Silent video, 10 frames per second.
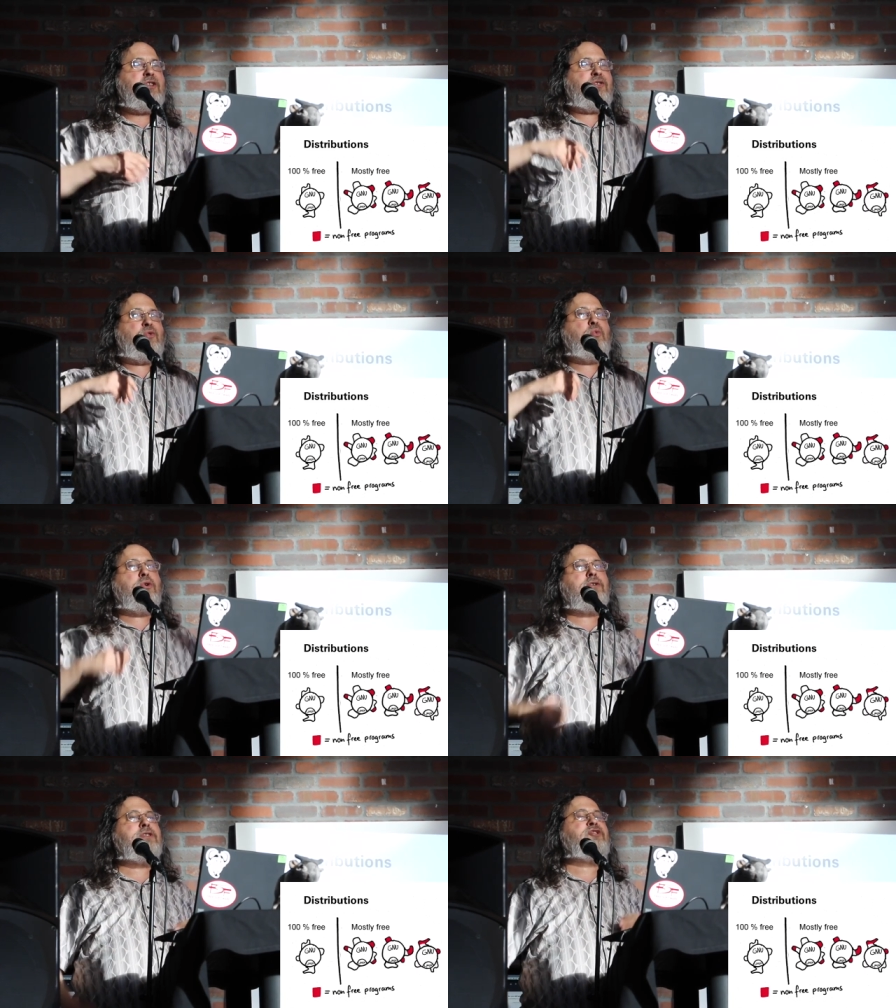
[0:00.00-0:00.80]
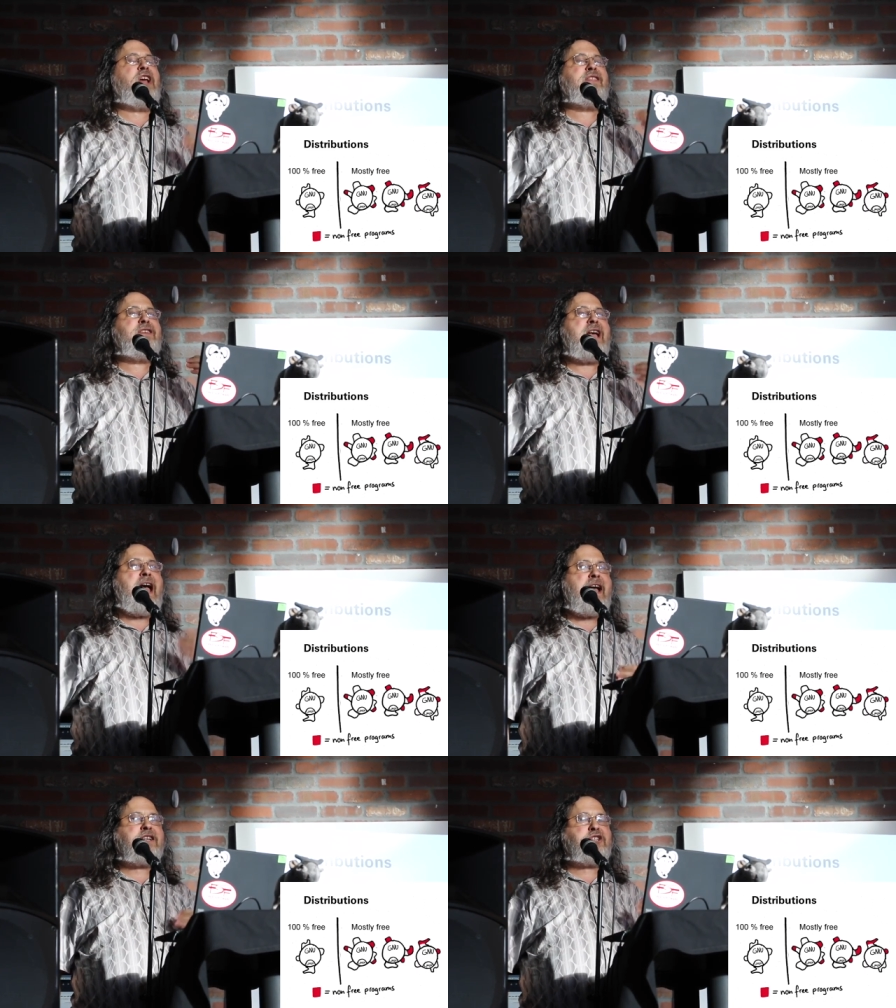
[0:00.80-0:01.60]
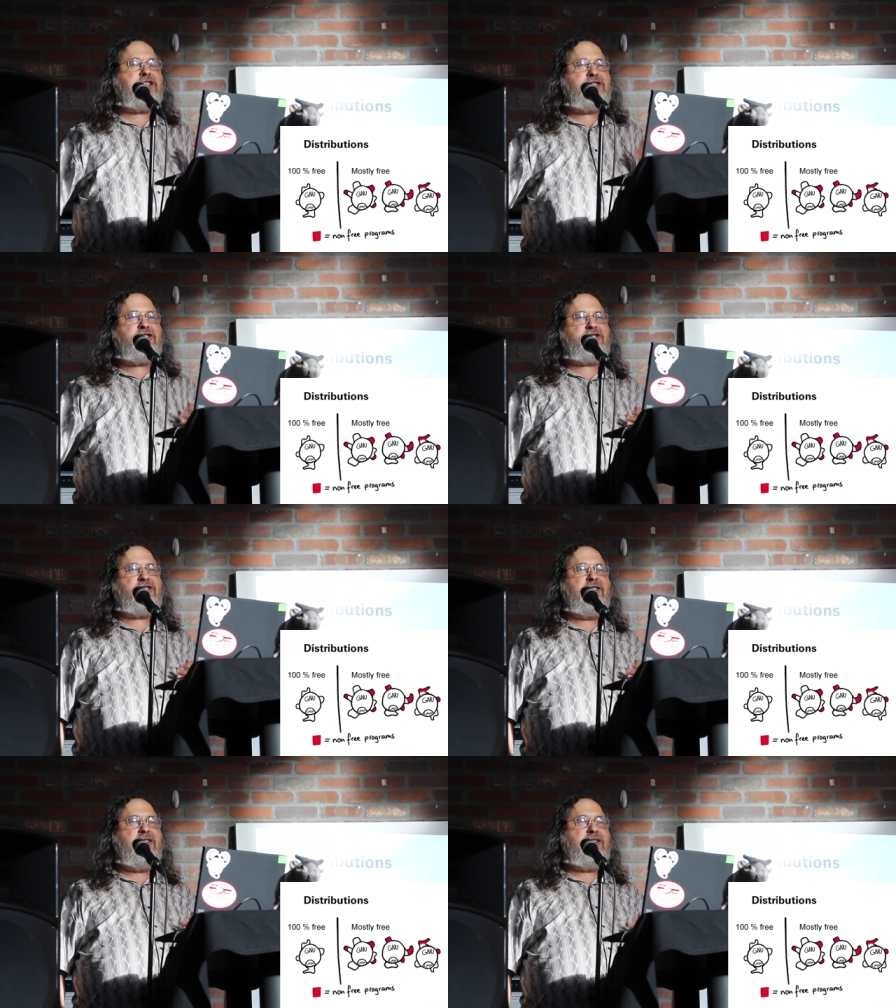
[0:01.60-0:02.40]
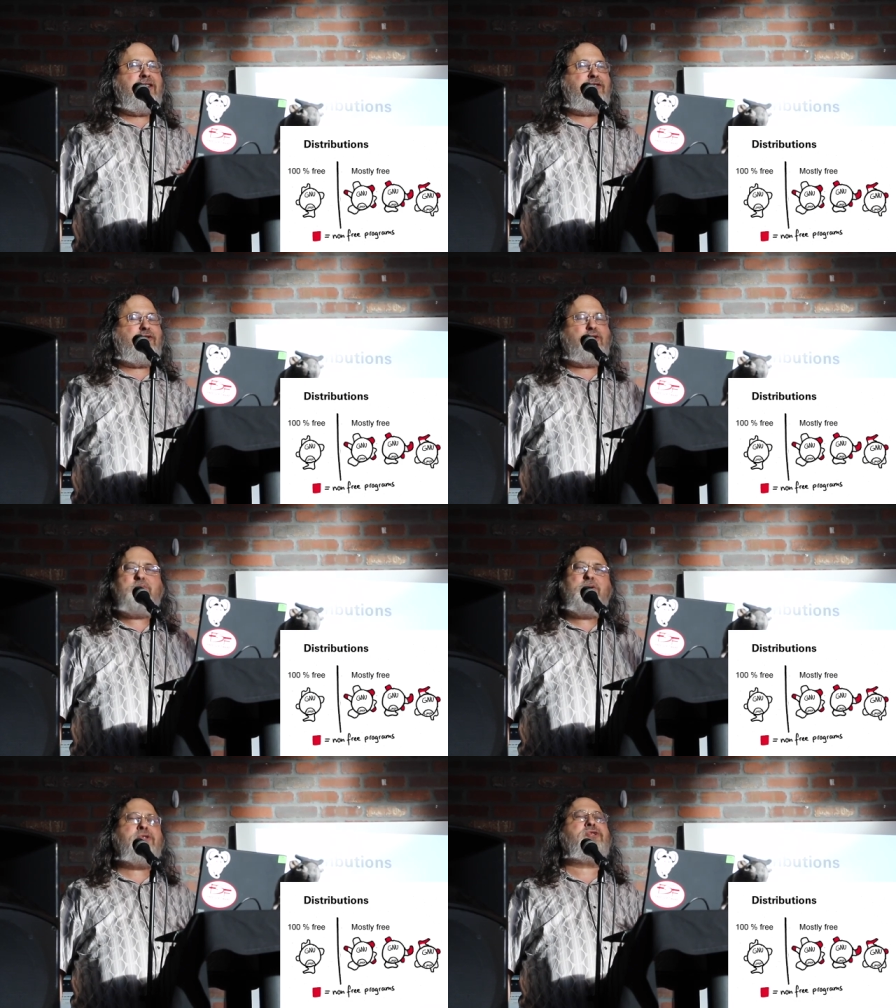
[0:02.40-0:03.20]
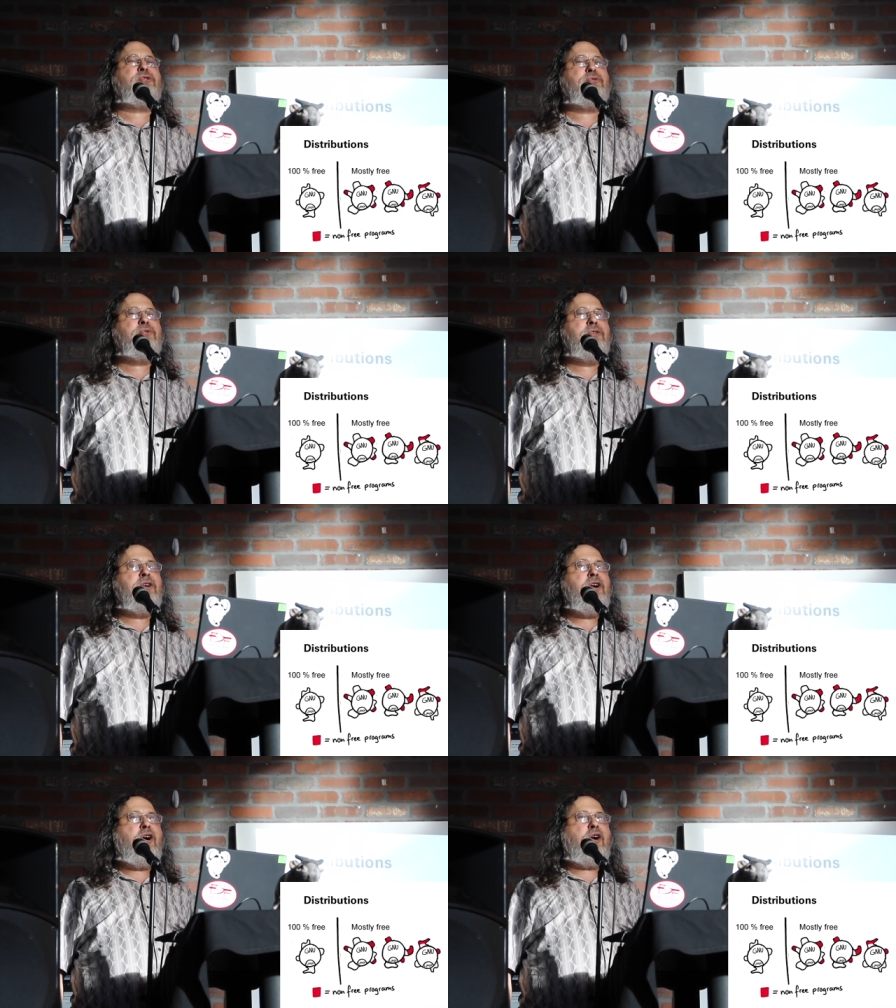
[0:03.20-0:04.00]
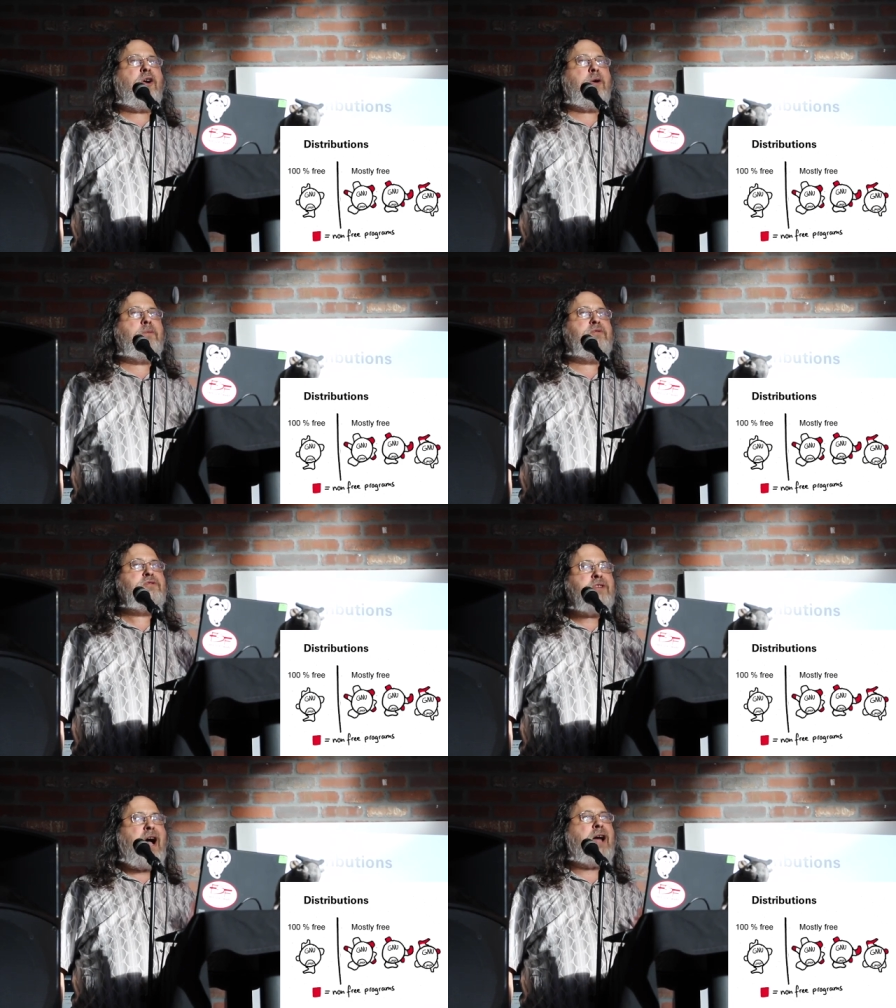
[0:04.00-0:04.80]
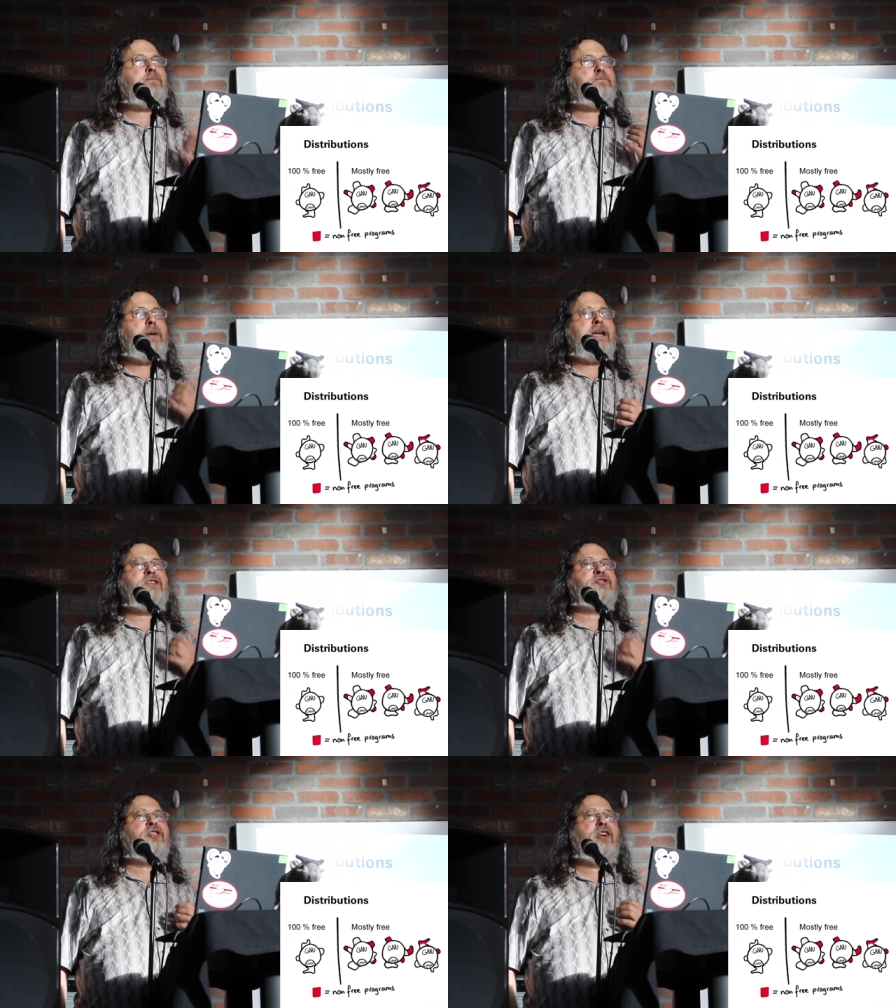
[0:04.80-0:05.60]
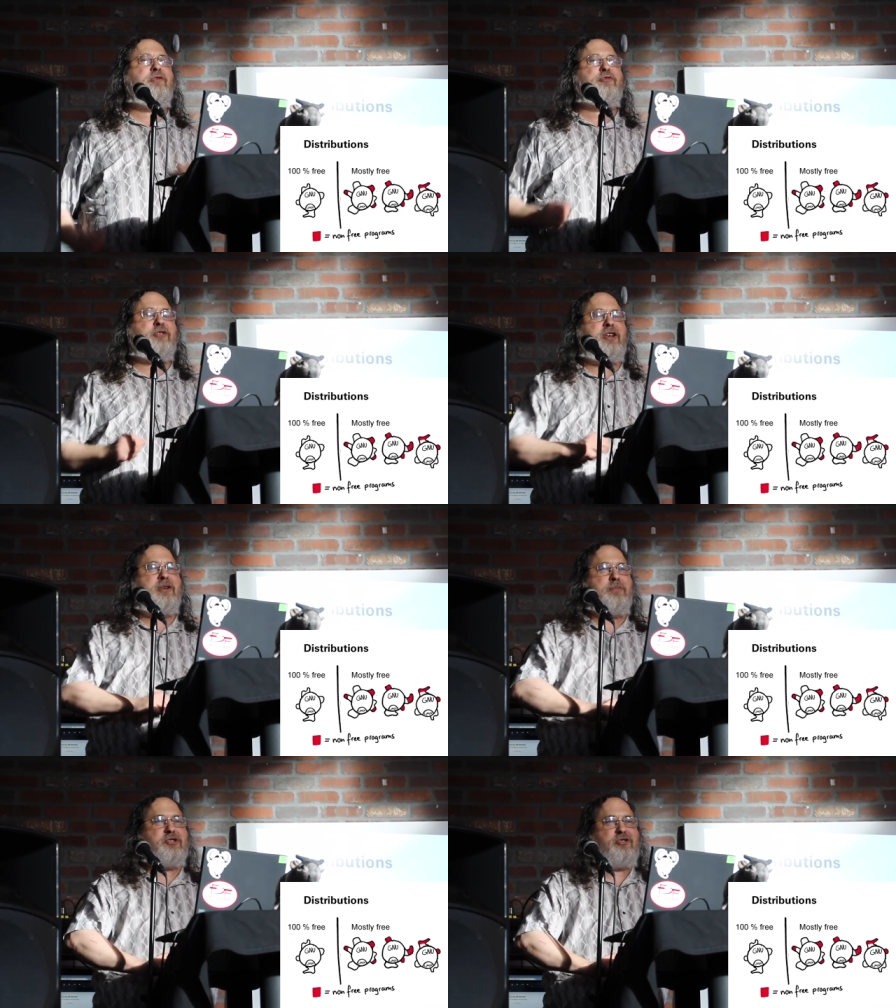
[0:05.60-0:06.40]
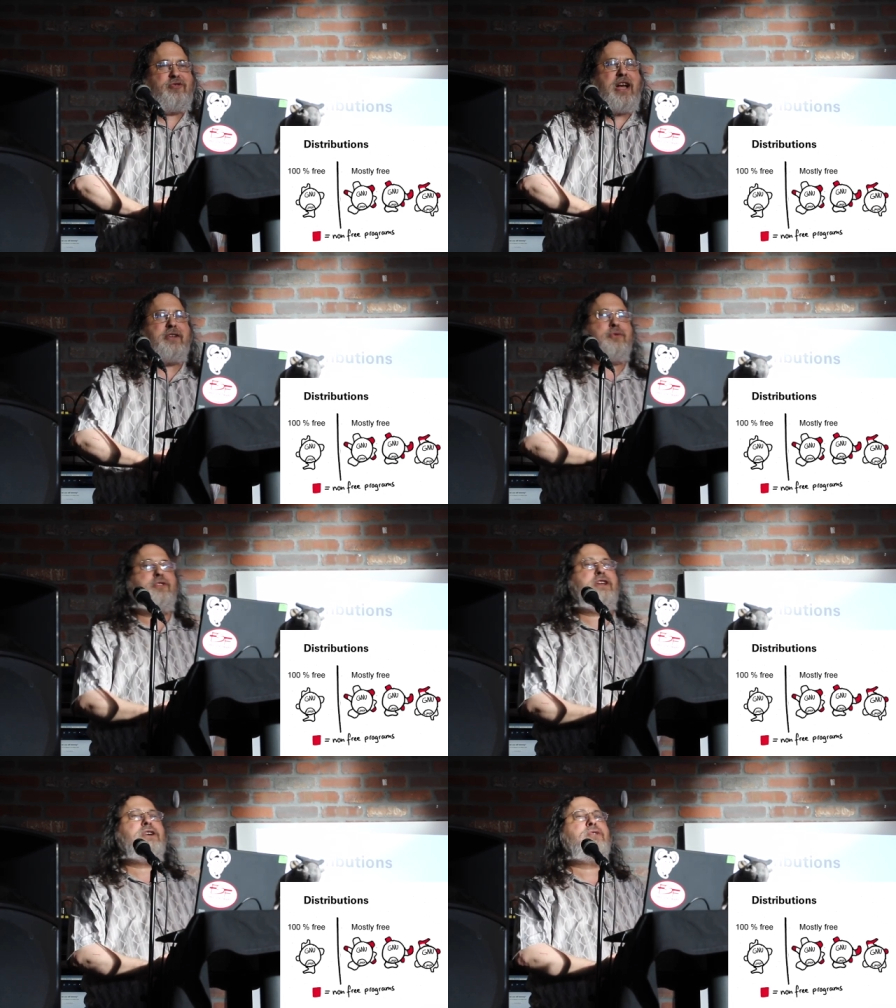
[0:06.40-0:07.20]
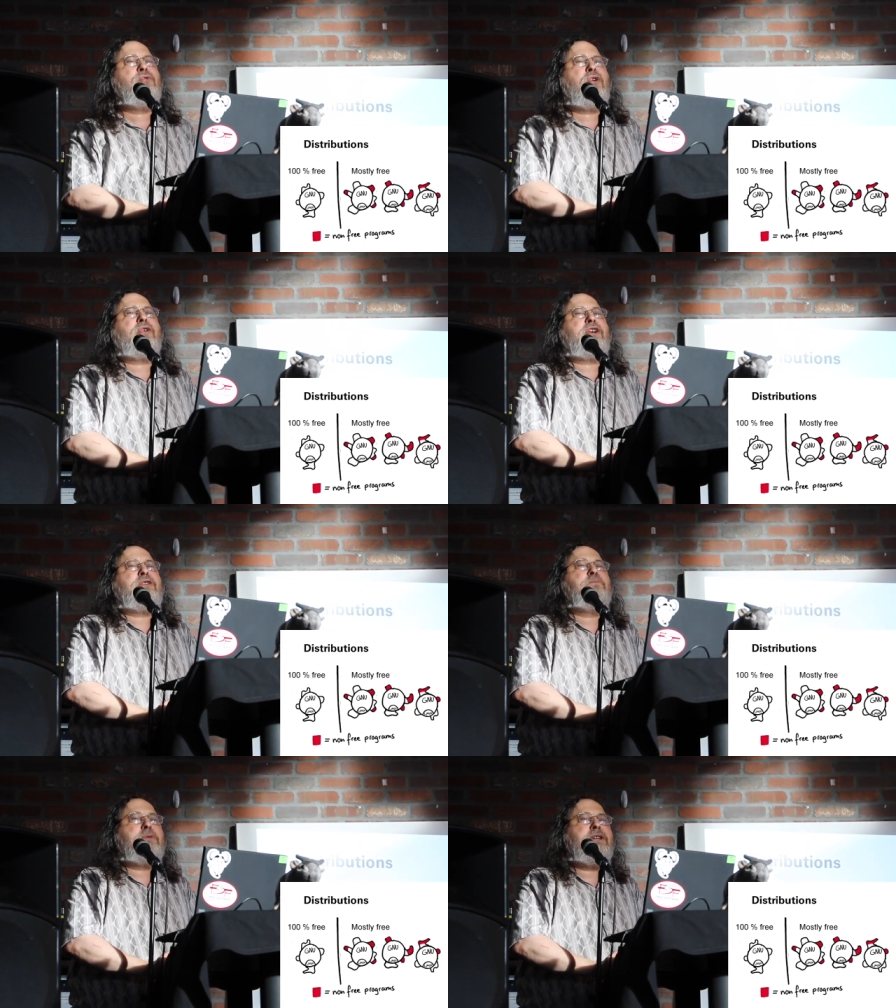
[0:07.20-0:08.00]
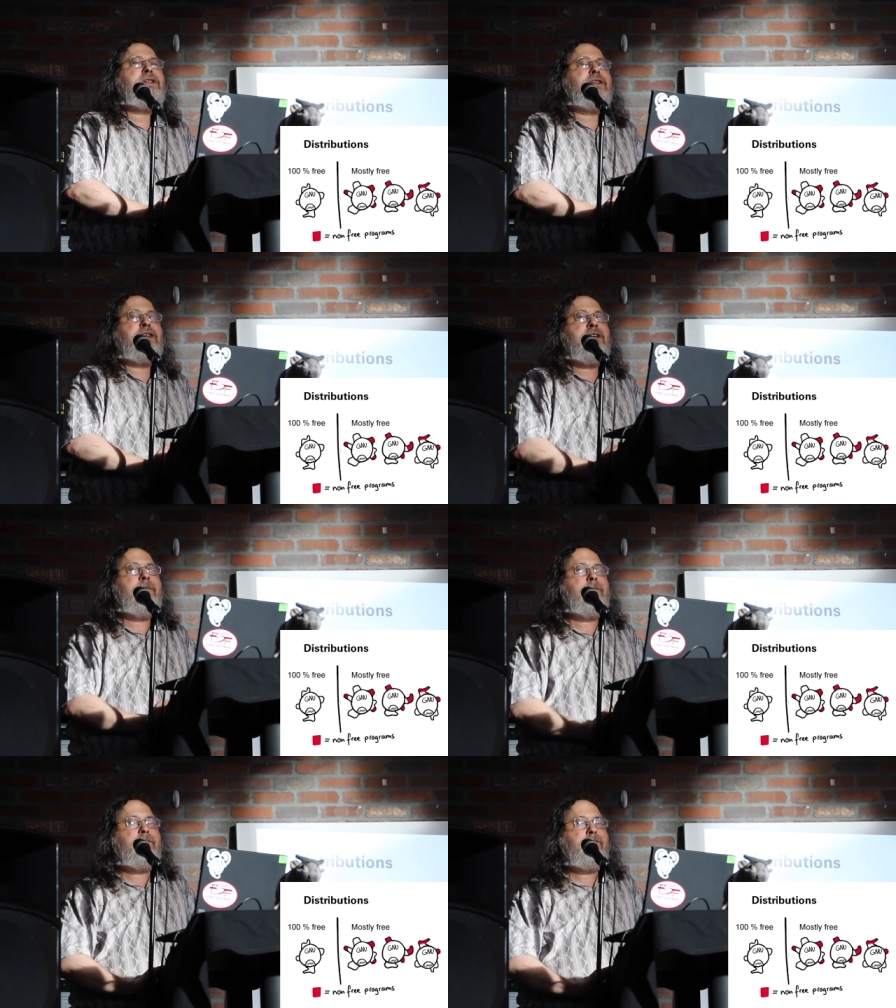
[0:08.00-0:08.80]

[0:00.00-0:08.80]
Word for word: The words and the actions of Ubuntu are not based on freedom as a value. They ignore it completely,